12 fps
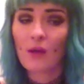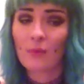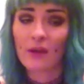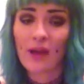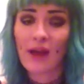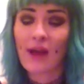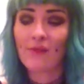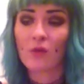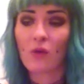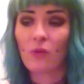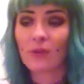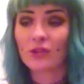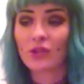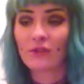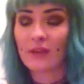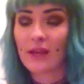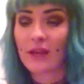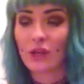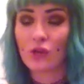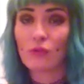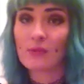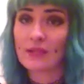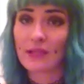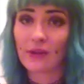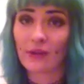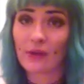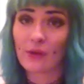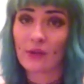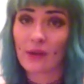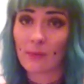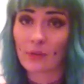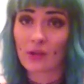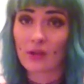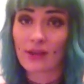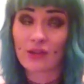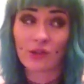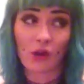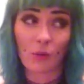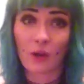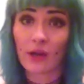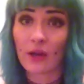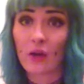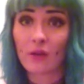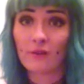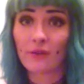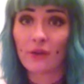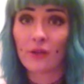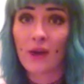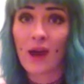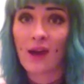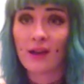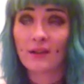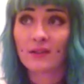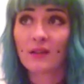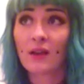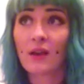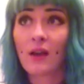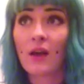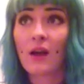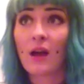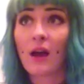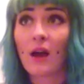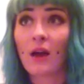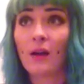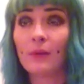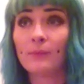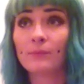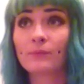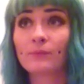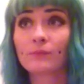but now I have a whole bunch of like new material that I'm going to like start working on for you guys. Um,